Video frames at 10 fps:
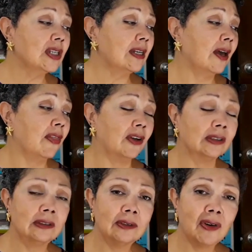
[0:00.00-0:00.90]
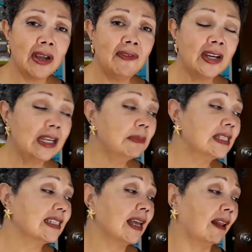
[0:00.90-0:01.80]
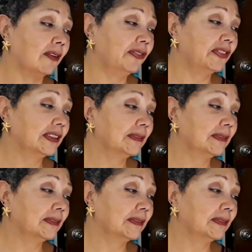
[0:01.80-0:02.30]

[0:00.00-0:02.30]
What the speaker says: another, or even himself?